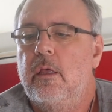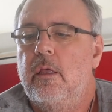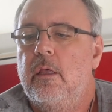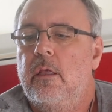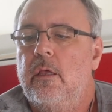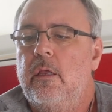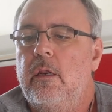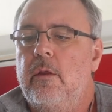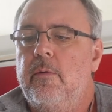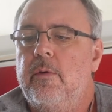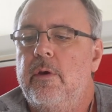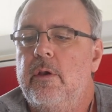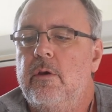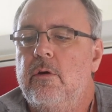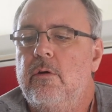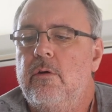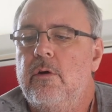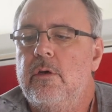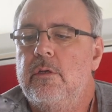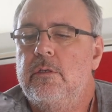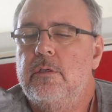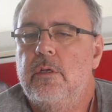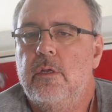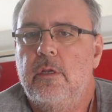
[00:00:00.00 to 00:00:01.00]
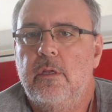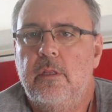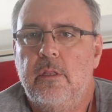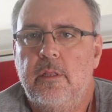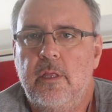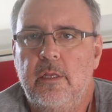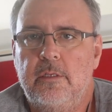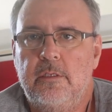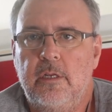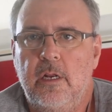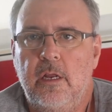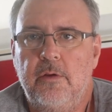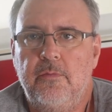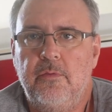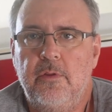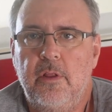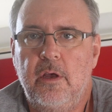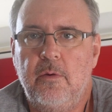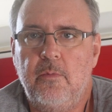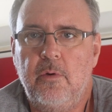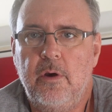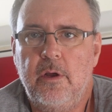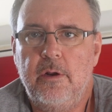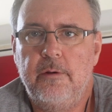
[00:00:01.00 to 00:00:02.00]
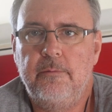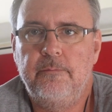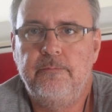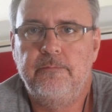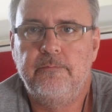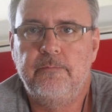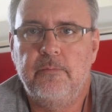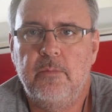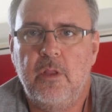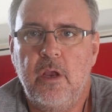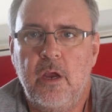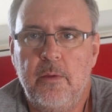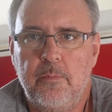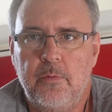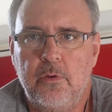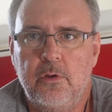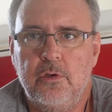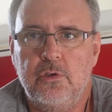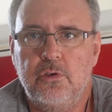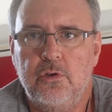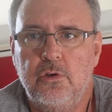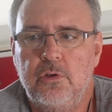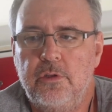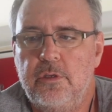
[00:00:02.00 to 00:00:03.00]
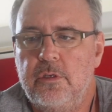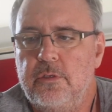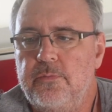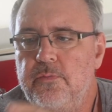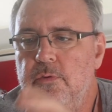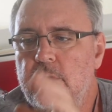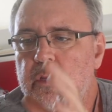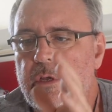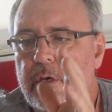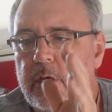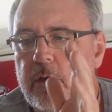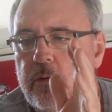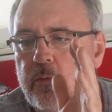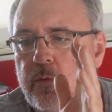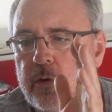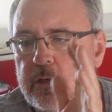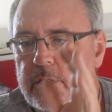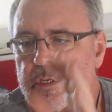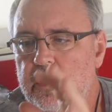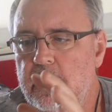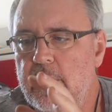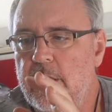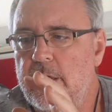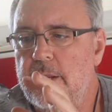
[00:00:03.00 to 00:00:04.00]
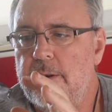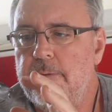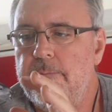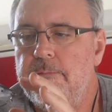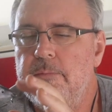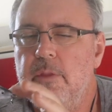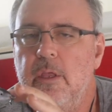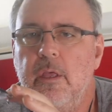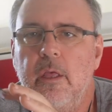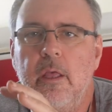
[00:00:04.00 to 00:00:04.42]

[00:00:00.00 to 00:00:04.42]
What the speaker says: Anyway guys, that's enough of that one. Hope you enjoyed this video once again.